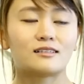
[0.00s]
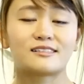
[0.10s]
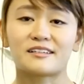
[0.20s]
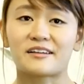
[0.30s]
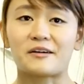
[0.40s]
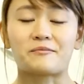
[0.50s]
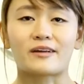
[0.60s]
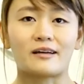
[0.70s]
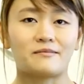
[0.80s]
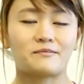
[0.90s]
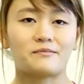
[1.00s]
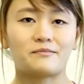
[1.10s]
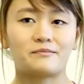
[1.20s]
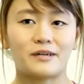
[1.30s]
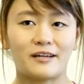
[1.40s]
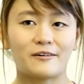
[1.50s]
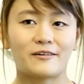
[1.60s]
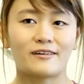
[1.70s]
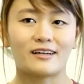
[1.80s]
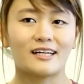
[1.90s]
seeing them get
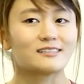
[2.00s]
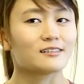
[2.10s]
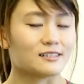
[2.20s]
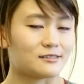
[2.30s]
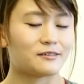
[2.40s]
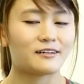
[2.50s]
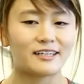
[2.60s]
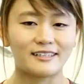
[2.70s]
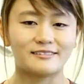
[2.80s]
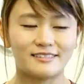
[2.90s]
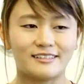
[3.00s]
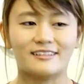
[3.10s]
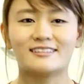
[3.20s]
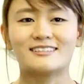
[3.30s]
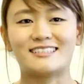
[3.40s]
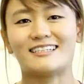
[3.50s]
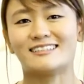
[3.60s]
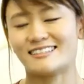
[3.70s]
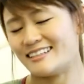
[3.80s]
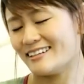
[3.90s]
better. It's very, you know,
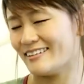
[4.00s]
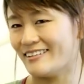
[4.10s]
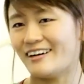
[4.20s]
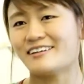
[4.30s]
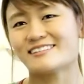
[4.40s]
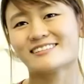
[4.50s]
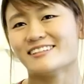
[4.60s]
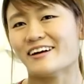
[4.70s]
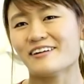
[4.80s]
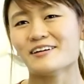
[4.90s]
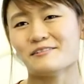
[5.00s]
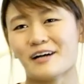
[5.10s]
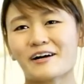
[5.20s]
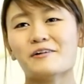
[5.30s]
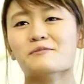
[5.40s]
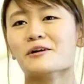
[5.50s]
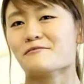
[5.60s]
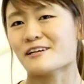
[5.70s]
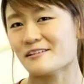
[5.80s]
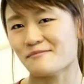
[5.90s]
cheesy. Oh, I got
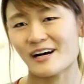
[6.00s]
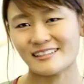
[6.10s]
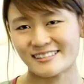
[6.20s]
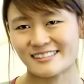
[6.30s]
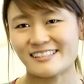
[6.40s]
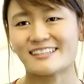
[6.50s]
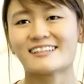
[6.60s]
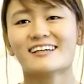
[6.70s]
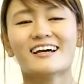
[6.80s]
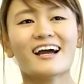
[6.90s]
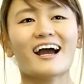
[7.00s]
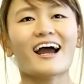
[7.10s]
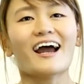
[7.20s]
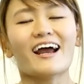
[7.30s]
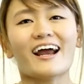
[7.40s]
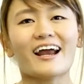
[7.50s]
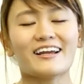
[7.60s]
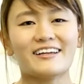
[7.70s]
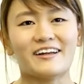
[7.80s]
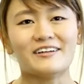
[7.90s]
motivated by seeing,
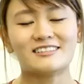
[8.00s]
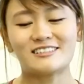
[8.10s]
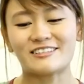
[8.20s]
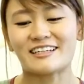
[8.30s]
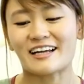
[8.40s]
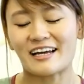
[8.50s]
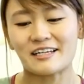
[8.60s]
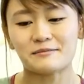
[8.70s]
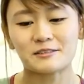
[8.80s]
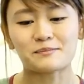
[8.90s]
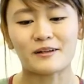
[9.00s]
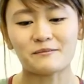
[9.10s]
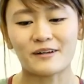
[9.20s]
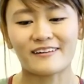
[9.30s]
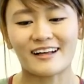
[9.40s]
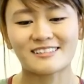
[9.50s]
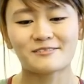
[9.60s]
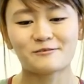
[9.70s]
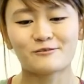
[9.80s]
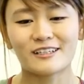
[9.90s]
you know, treating animals, but that's
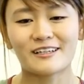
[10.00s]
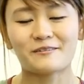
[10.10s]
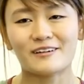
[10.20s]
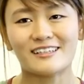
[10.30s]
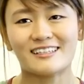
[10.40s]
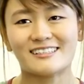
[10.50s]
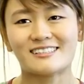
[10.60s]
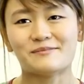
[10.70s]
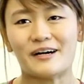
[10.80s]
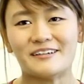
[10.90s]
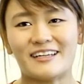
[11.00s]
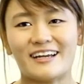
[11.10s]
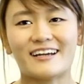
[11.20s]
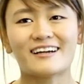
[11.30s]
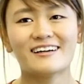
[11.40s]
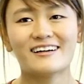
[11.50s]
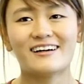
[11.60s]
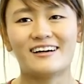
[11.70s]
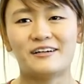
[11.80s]
really what it is about here.